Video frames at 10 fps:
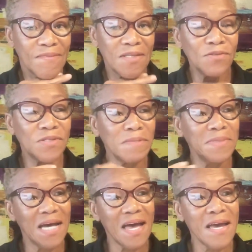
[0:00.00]
So
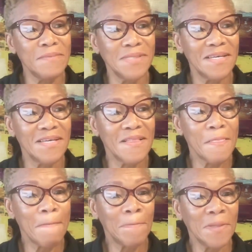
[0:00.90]
sometimes
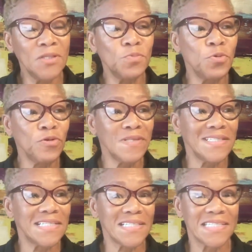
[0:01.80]
it's worth
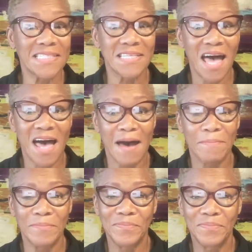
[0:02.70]
it to stop,
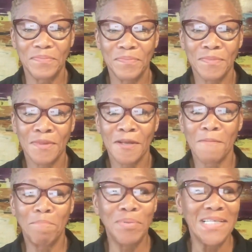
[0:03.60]

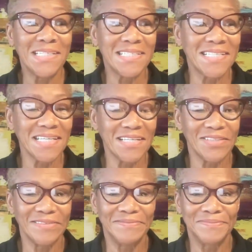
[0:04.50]
be
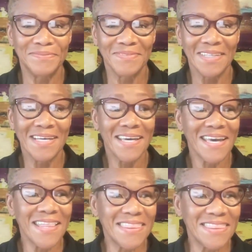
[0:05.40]
still,
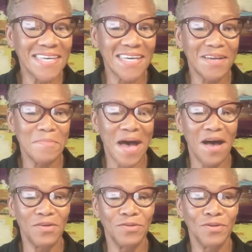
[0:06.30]
and think
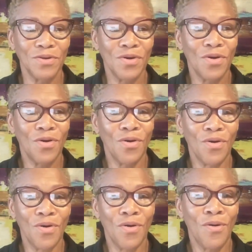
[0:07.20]
about,
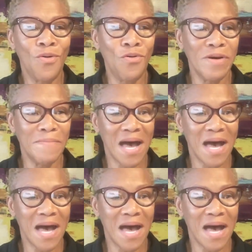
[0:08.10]
who am